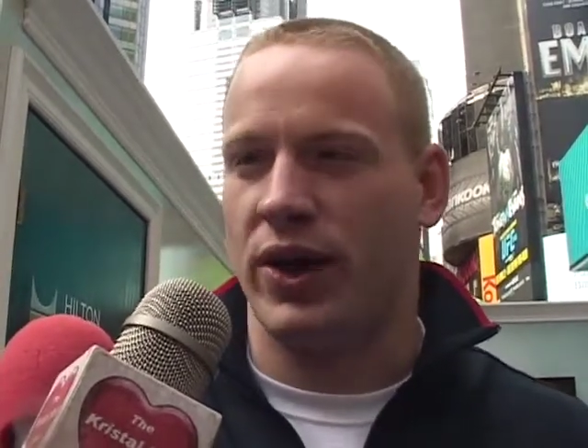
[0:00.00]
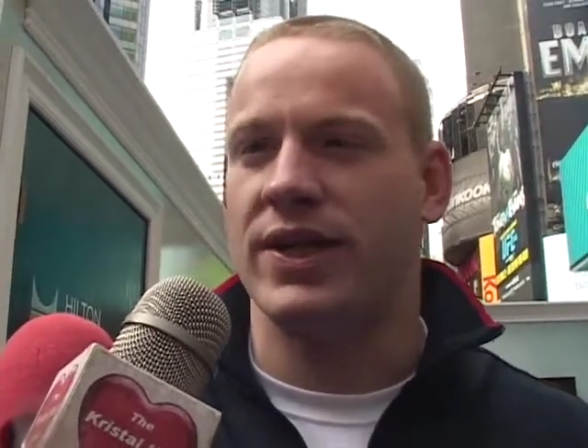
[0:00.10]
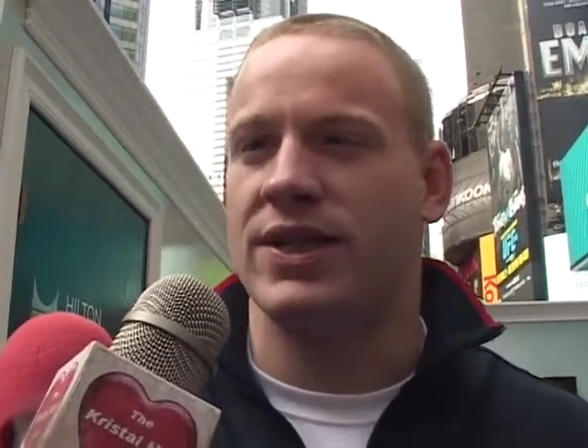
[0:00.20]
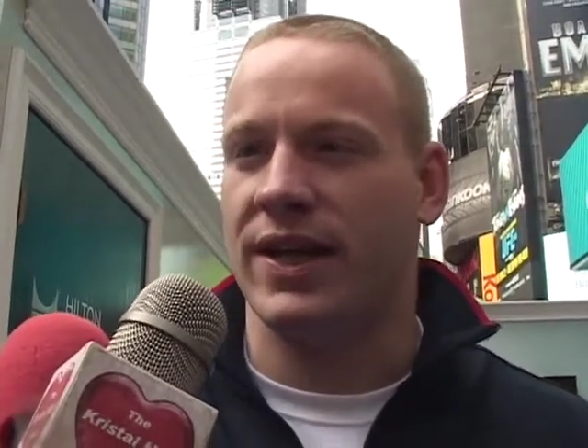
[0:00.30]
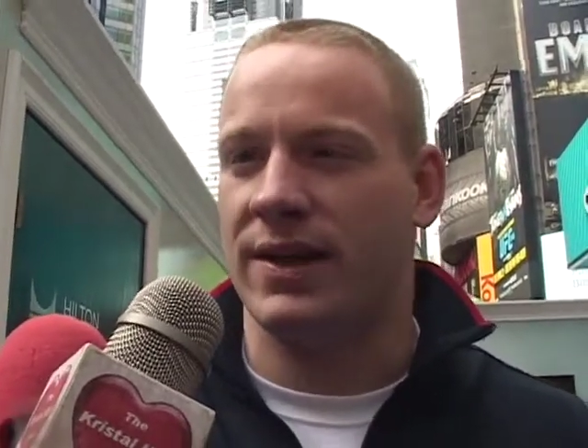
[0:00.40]

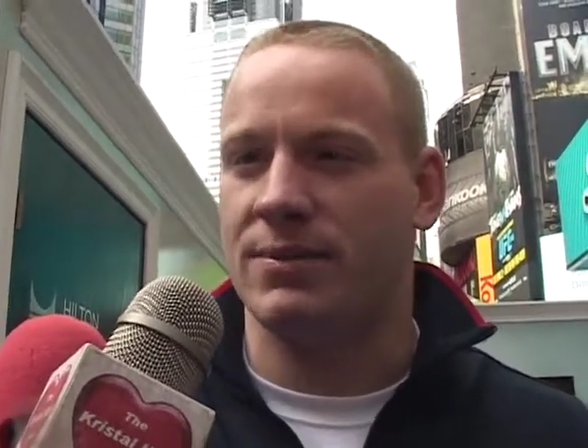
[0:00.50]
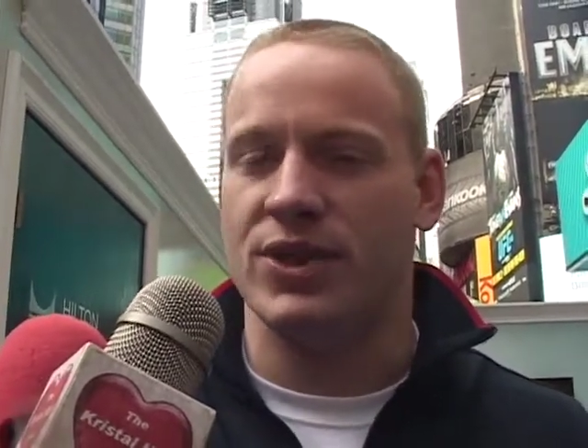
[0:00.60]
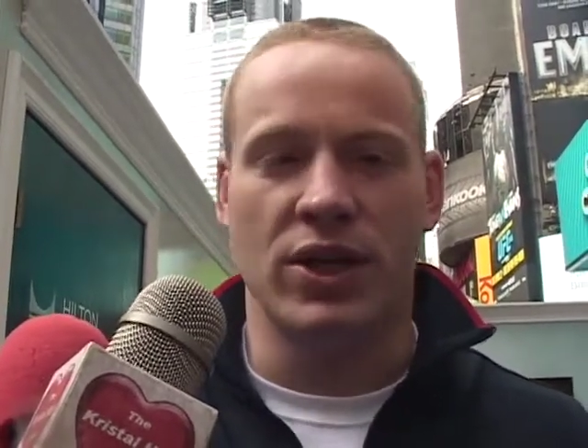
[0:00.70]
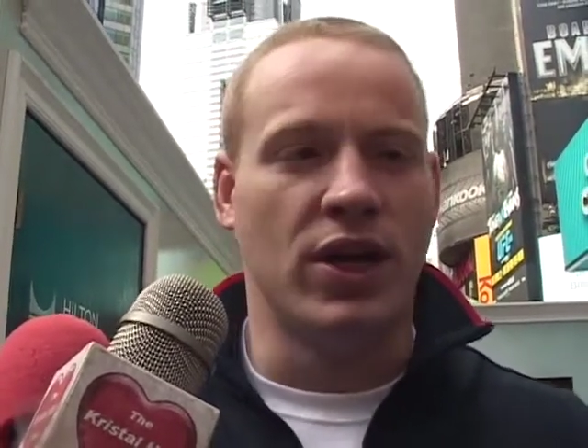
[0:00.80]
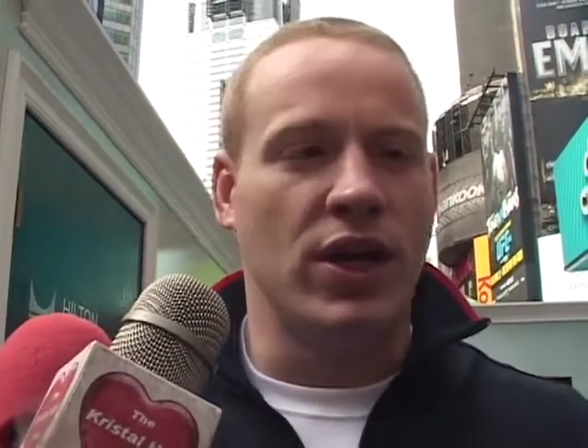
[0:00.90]
Grand
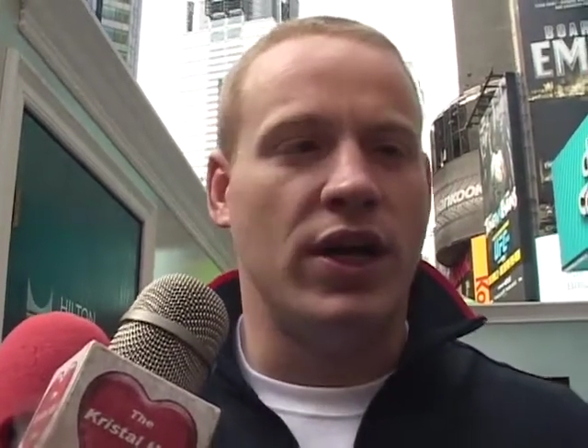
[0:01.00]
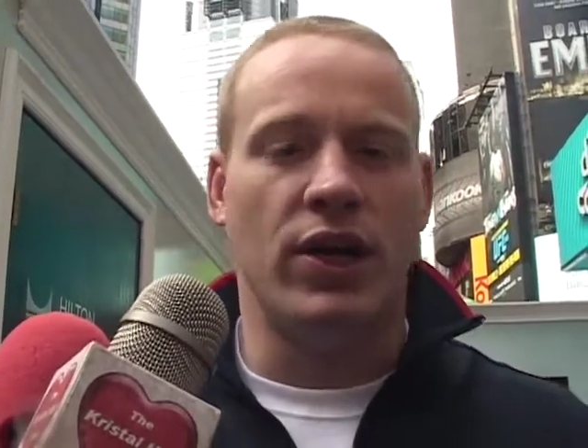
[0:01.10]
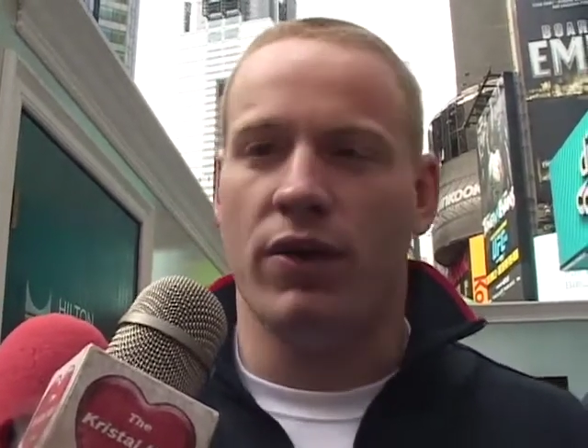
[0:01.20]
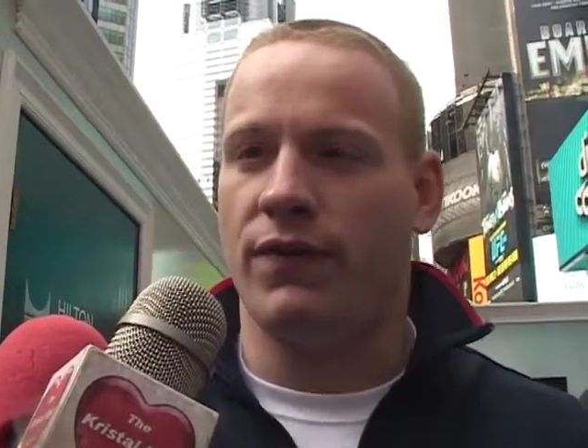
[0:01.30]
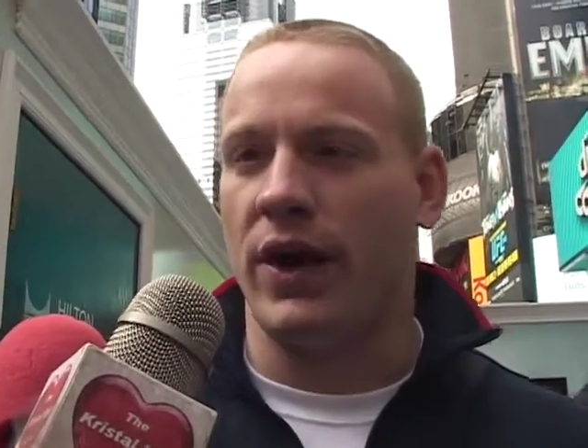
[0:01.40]
Slams,
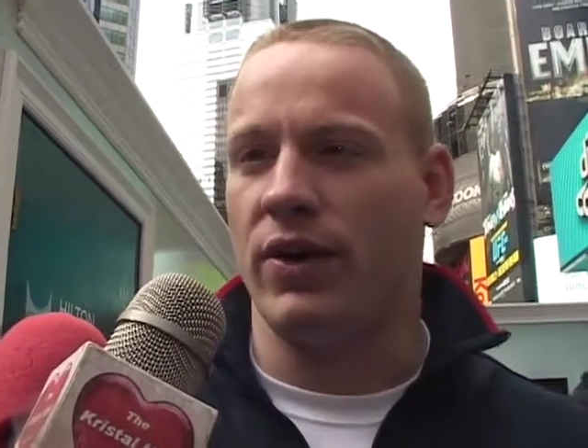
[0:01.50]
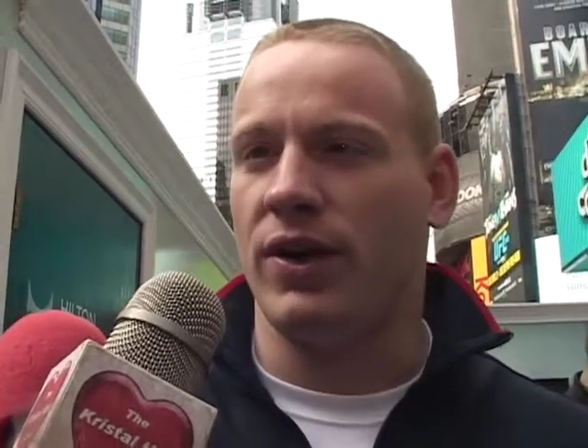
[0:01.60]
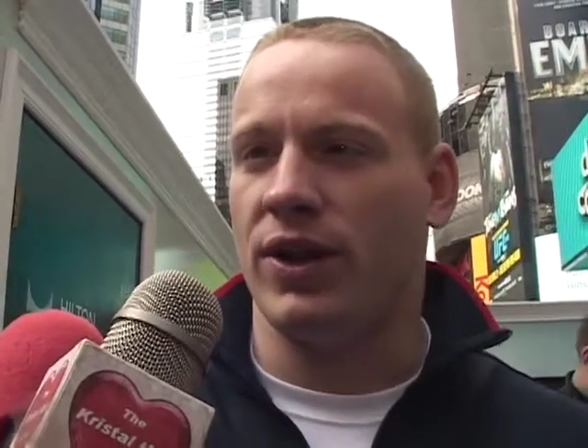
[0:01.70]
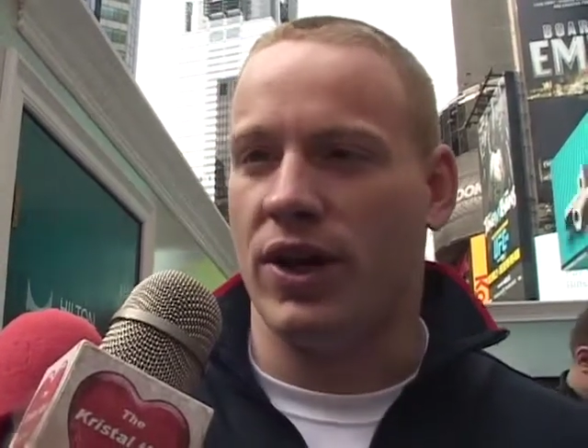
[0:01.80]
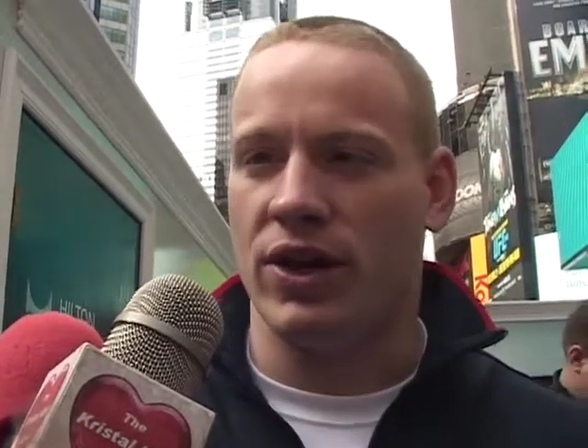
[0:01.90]
you know, fight
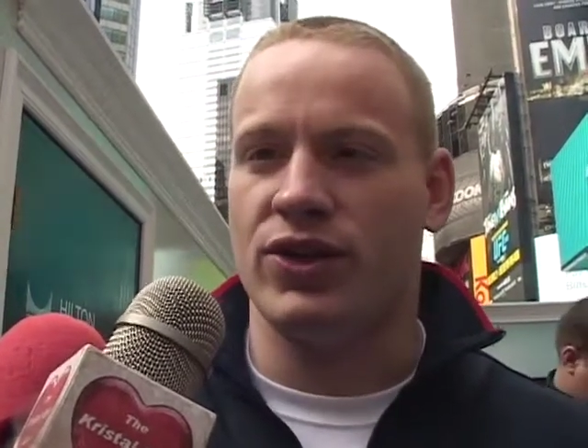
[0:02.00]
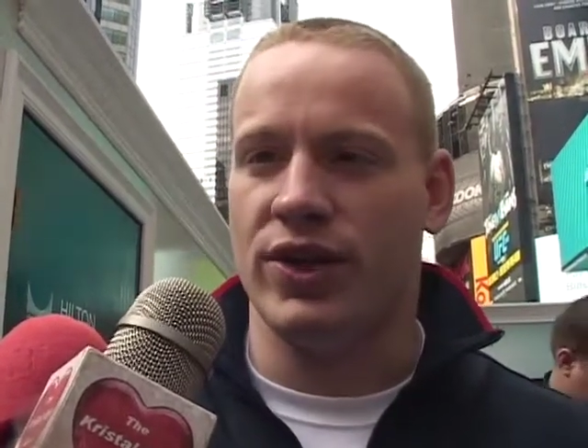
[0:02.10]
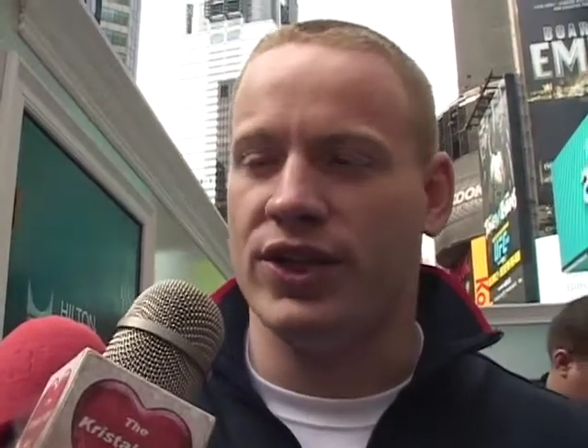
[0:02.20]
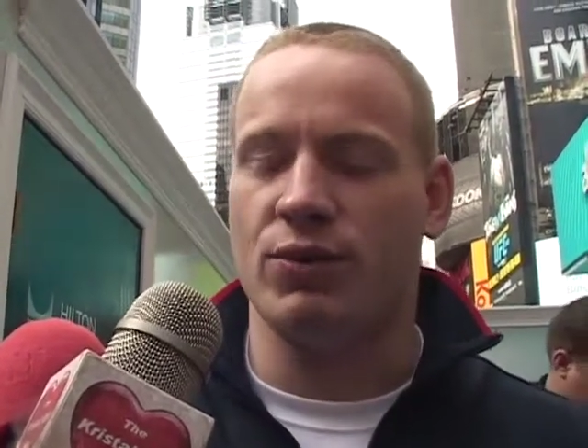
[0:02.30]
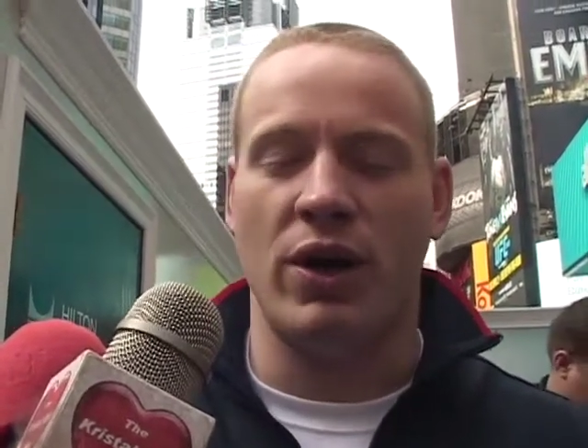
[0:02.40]
around the
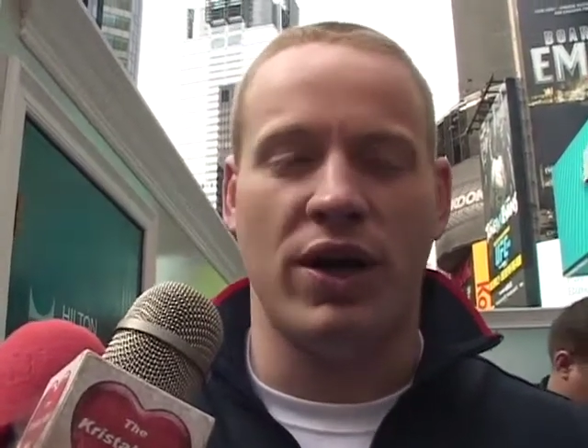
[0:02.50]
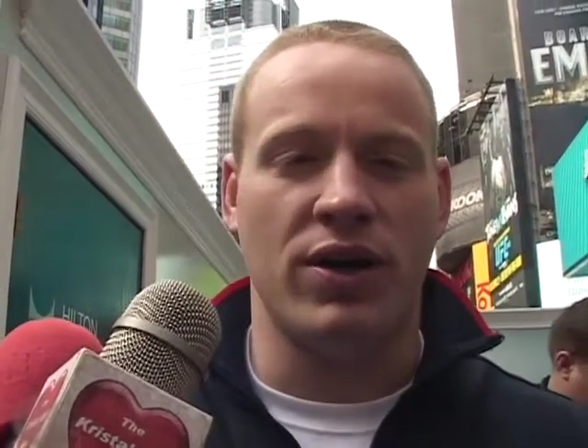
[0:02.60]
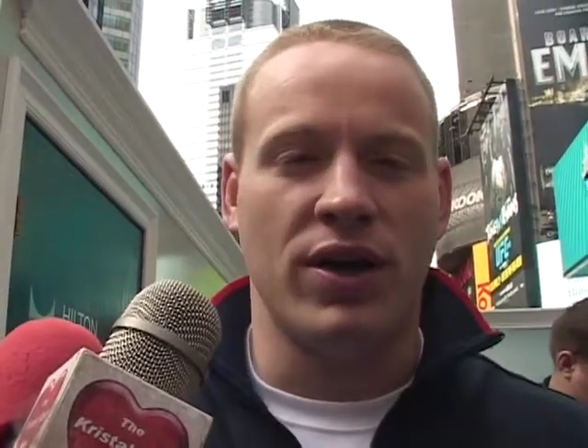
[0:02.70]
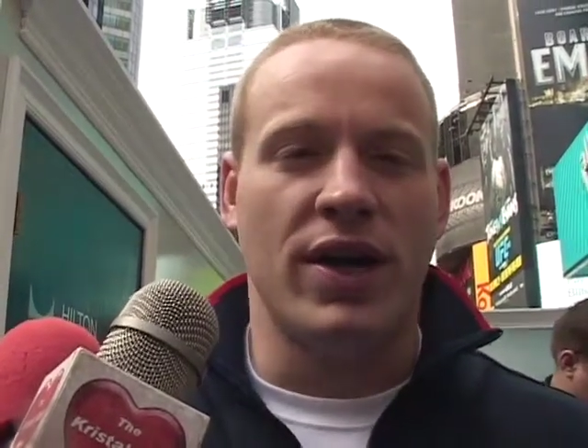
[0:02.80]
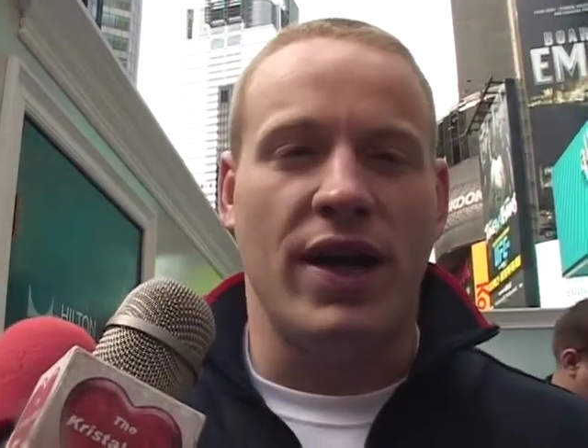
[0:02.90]
country as well.